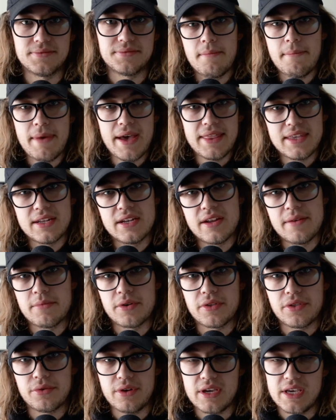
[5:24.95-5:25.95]
Method
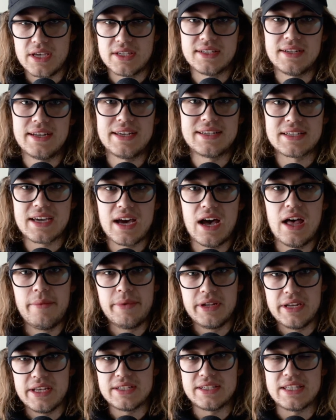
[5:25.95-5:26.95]
number three isn't as
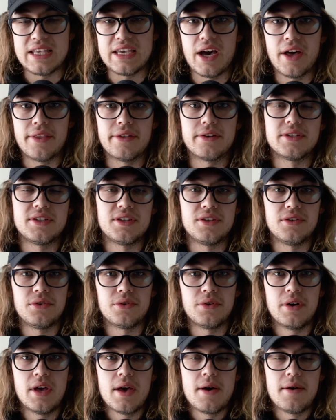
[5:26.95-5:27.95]
common as the other
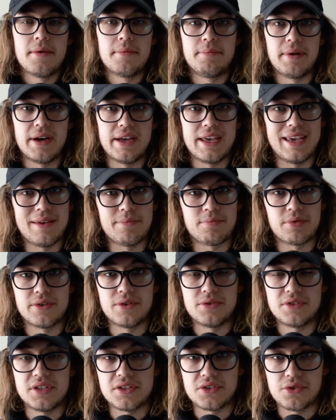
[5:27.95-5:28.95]
two, but it
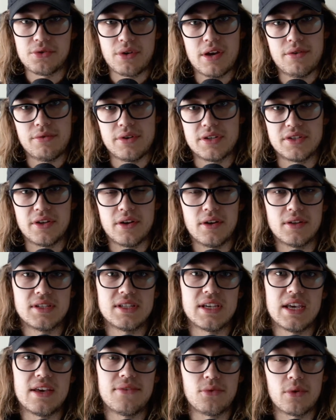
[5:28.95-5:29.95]
produces great
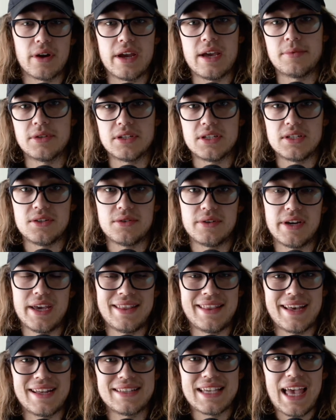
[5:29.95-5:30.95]
results if we're able to do it,
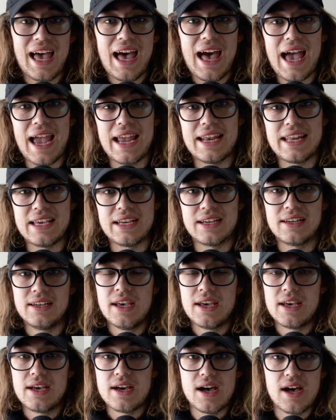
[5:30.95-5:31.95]
and that's hiding
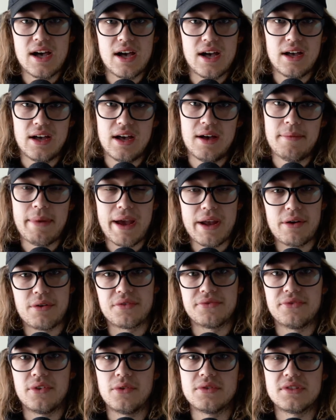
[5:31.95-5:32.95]
a
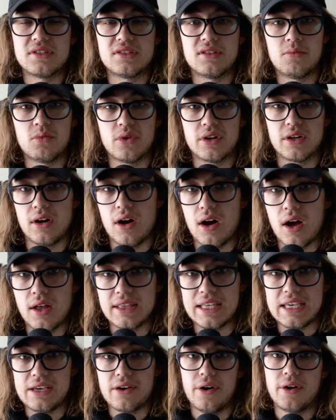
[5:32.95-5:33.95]
microphone somewhere
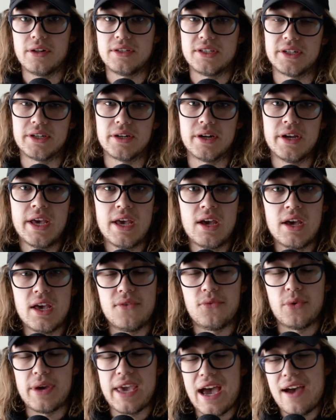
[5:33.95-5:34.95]
on the altar.
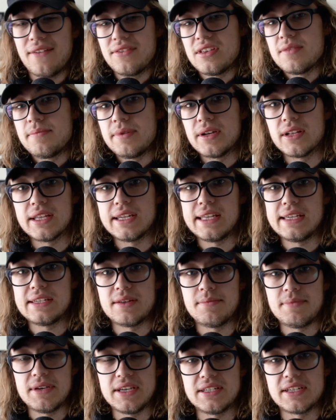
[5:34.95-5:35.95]
If we have the ability
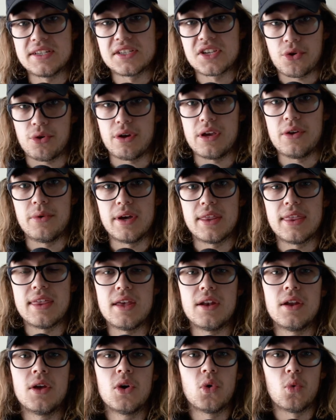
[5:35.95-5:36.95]
to be discreet with
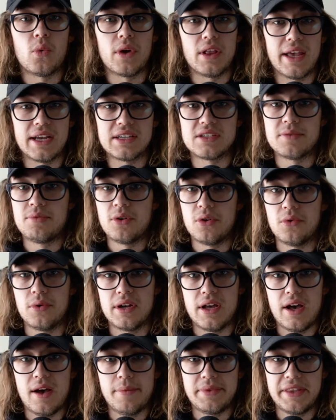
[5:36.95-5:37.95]
it, we like to put
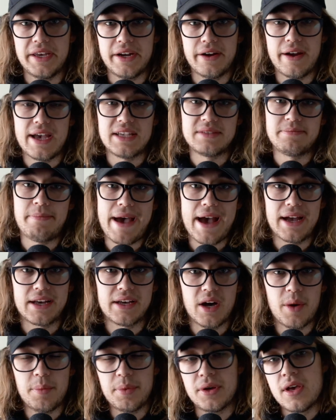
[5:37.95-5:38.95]
one up there as
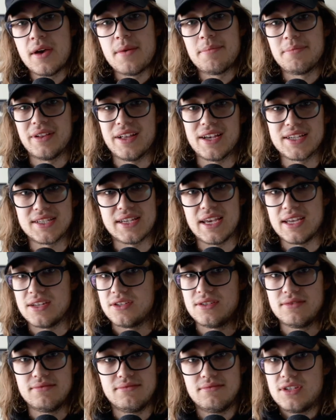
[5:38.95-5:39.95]
backup, plus it
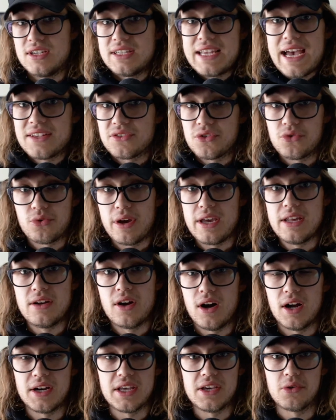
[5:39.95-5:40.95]
just has great
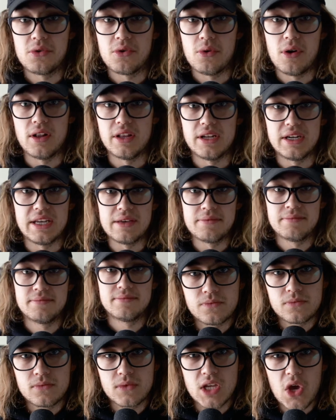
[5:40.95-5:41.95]
audio quality.
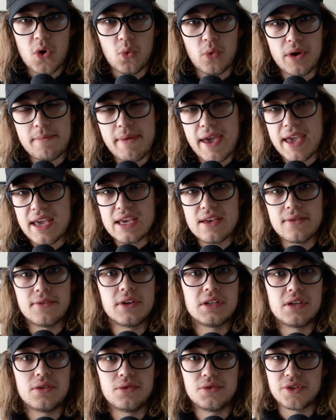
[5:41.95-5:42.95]
We may
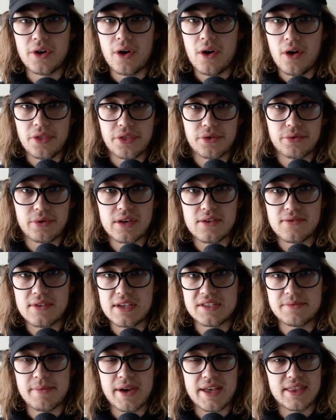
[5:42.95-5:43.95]
even use all three of
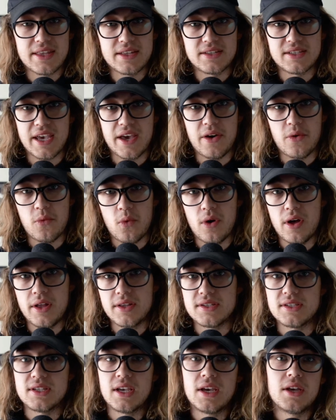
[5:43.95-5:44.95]
these methods at
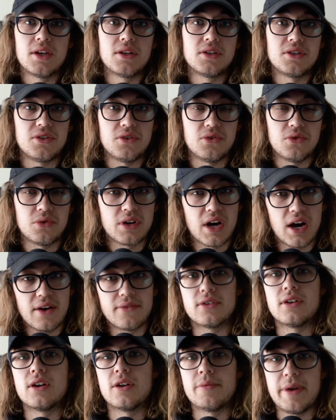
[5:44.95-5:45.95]
once to
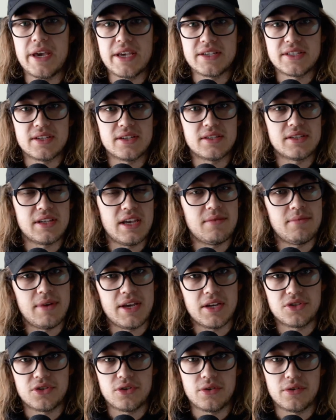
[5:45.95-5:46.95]
cover our bases and
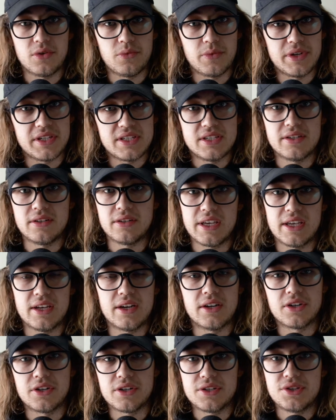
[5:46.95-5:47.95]
make sure that we still
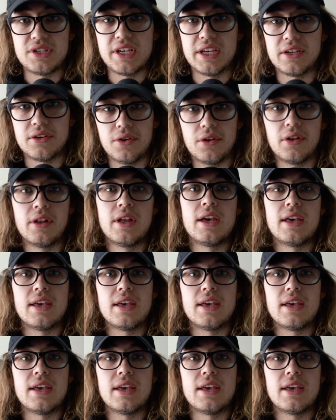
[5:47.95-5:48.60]
get a good signal,